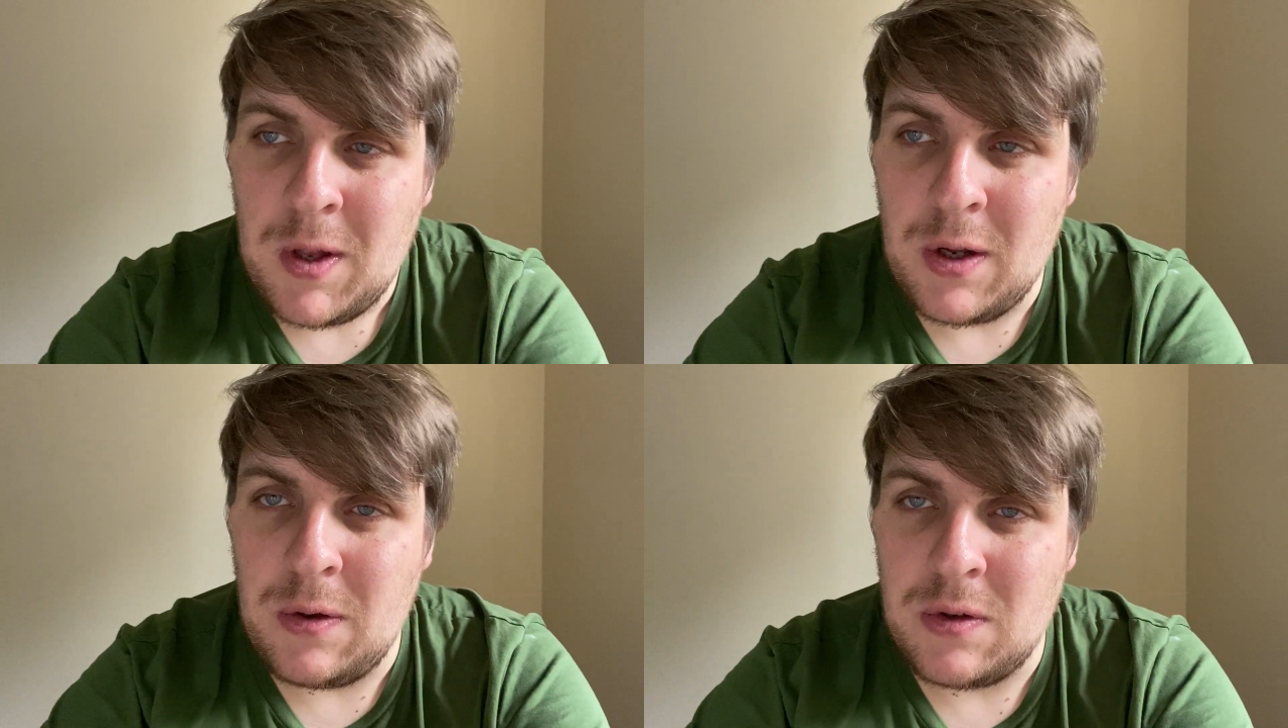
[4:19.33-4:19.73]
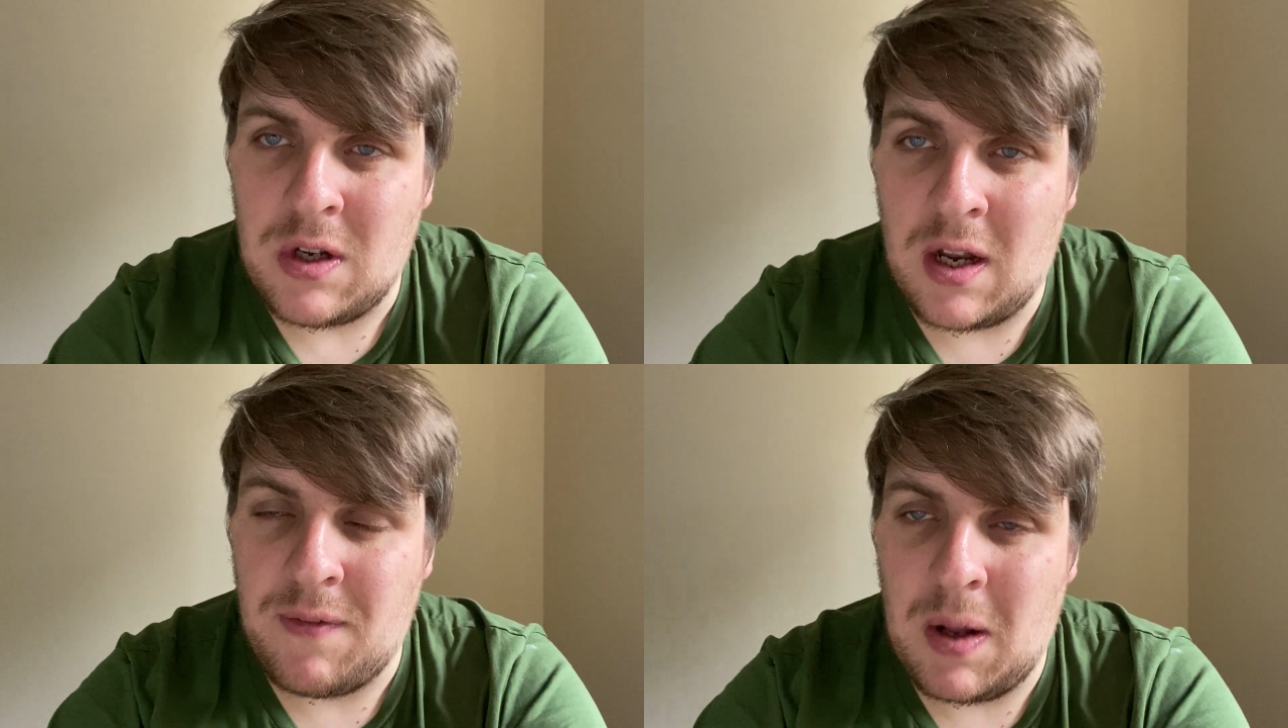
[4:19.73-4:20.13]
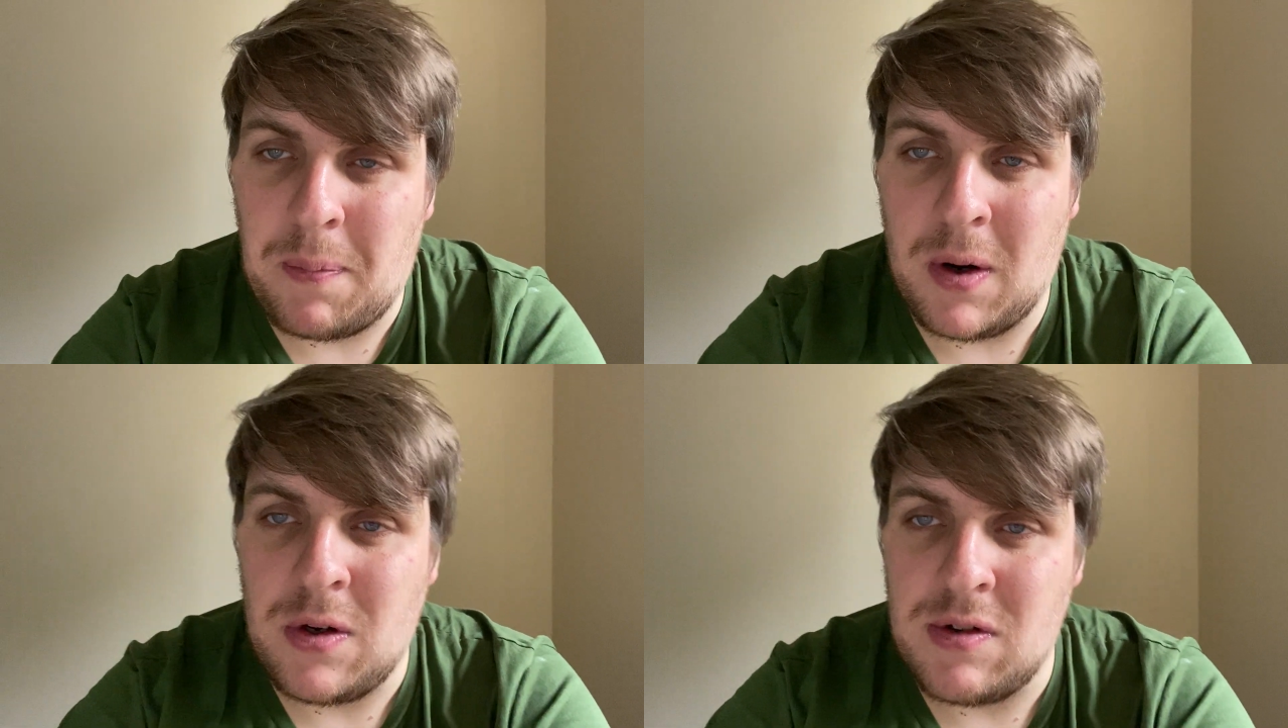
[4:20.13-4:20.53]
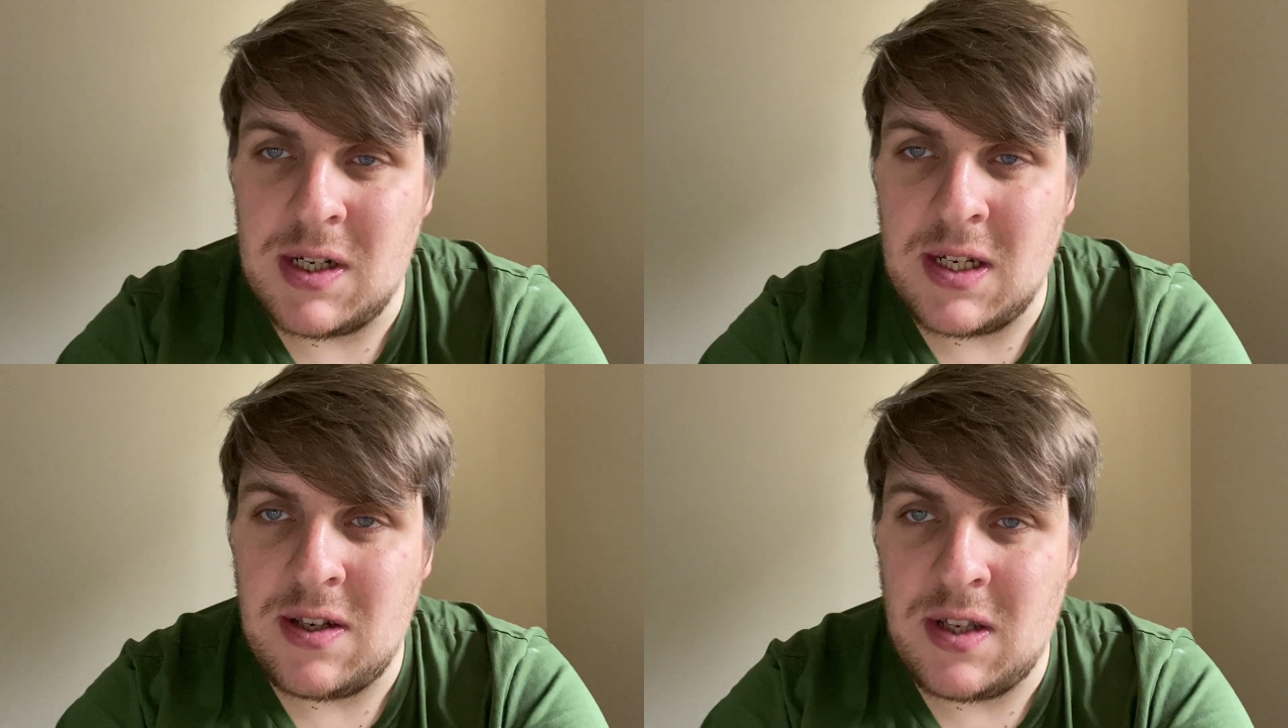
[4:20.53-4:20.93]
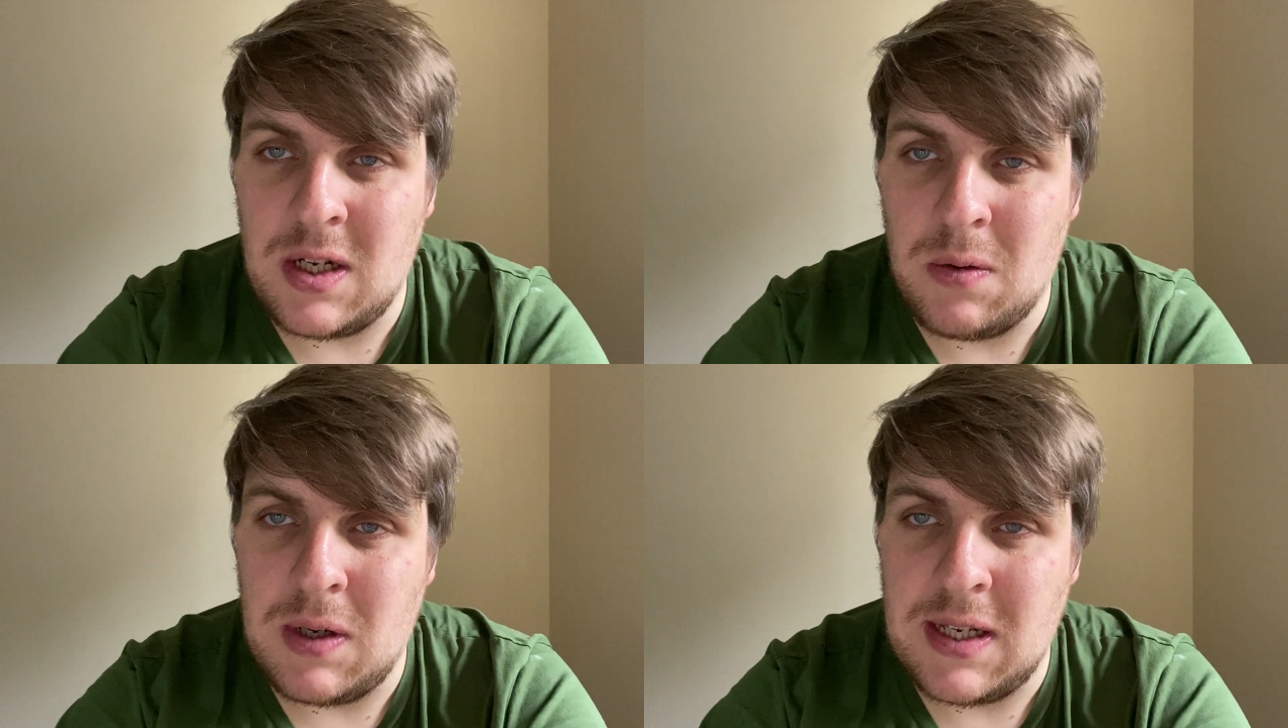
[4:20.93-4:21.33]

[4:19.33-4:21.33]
who's kind of like brokering this deal,